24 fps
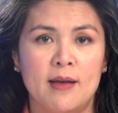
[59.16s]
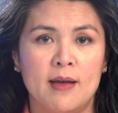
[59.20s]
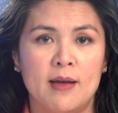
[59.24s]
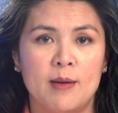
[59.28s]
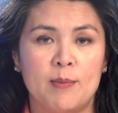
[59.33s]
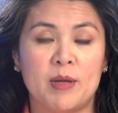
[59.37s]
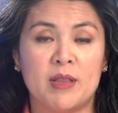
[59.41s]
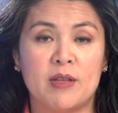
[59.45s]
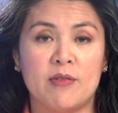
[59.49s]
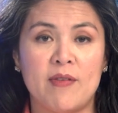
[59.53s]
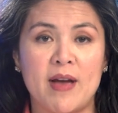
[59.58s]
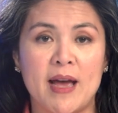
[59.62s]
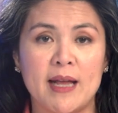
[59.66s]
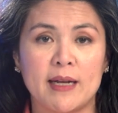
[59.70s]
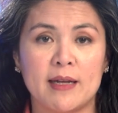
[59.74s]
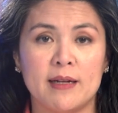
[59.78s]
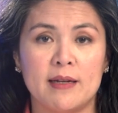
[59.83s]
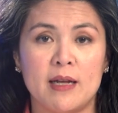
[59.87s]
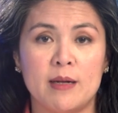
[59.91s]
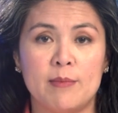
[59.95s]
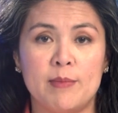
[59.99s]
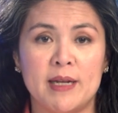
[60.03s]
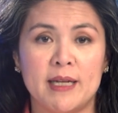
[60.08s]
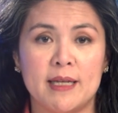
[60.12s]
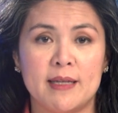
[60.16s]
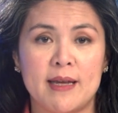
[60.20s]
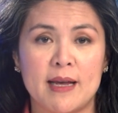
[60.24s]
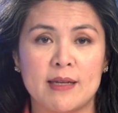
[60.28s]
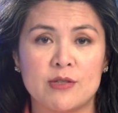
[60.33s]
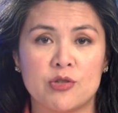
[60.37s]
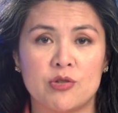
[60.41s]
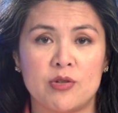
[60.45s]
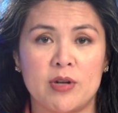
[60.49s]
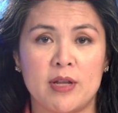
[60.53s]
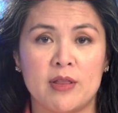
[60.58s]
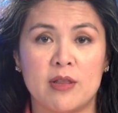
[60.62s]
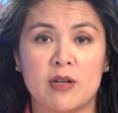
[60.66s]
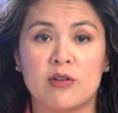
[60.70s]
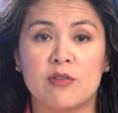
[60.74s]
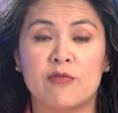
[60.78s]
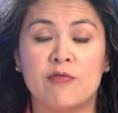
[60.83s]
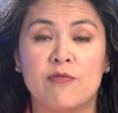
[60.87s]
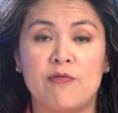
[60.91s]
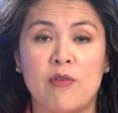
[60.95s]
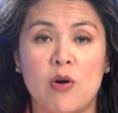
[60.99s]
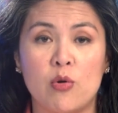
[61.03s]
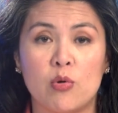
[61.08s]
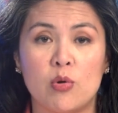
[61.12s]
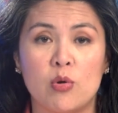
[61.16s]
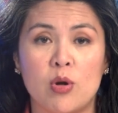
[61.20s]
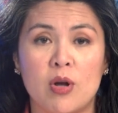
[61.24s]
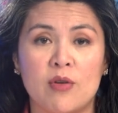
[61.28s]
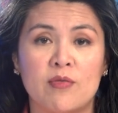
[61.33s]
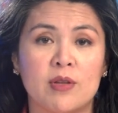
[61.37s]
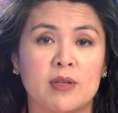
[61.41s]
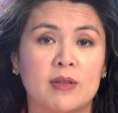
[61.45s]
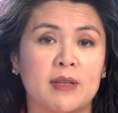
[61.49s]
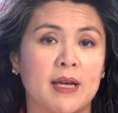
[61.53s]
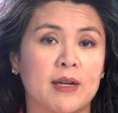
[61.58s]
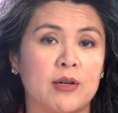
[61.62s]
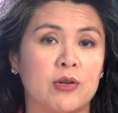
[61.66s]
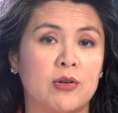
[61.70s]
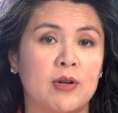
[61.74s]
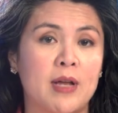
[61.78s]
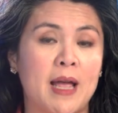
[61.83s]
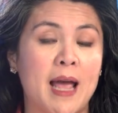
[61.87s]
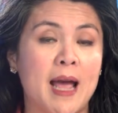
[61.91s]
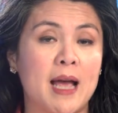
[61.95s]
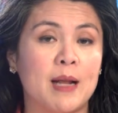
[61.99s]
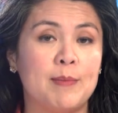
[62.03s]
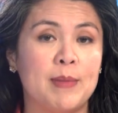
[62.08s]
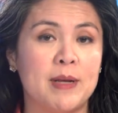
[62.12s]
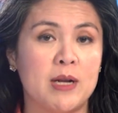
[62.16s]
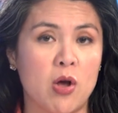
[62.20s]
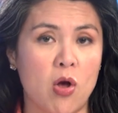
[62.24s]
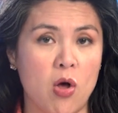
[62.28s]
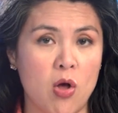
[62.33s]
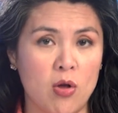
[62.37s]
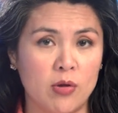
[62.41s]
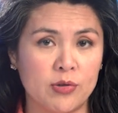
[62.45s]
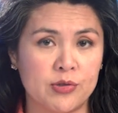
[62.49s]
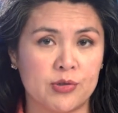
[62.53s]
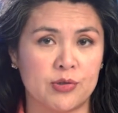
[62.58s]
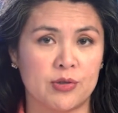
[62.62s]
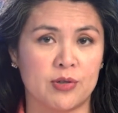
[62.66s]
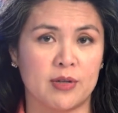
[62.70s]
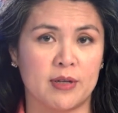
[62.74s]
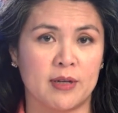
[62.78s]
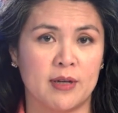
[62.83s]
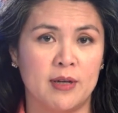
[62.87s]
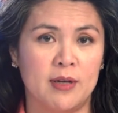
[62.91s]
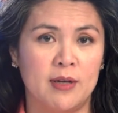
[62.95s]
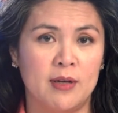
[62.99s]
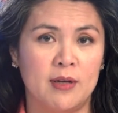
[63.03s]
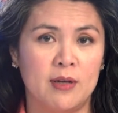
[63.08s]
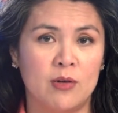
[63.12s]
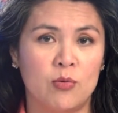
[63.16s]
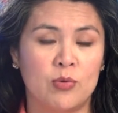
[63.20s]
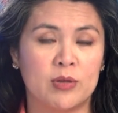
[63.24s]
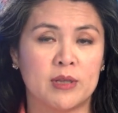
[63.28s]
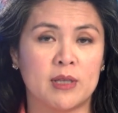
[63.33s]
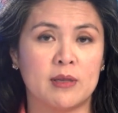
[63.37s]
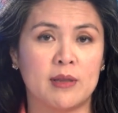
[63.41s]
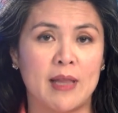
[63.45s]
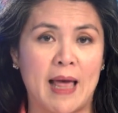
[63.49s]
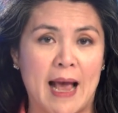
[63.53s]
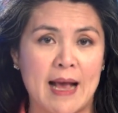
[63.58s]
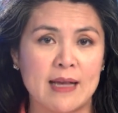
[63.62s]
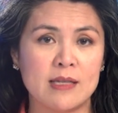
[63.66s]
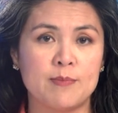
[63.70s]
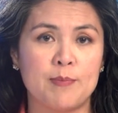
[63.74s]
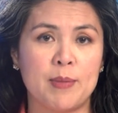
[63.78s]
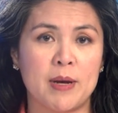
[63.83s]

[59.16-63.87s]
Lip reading: But the Vatican admitted yesterday that a photo of the letter had been altered, with the last